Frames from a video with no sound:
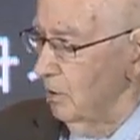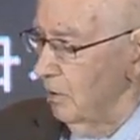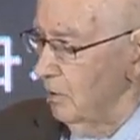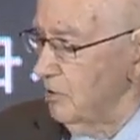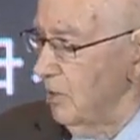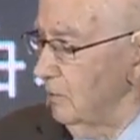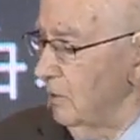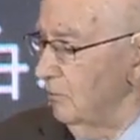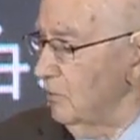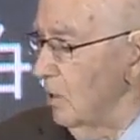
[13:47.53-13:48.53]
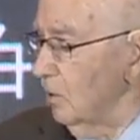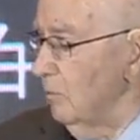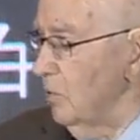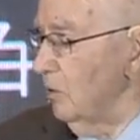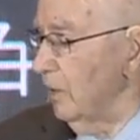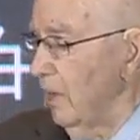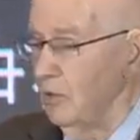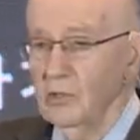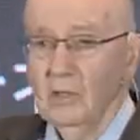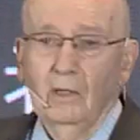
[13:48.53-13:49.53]
incentives,
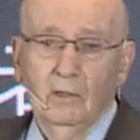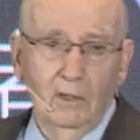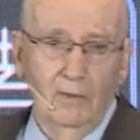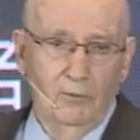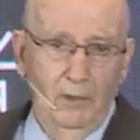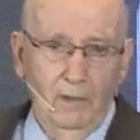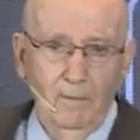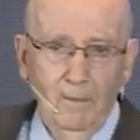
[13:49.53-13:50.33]
communication, and delivery.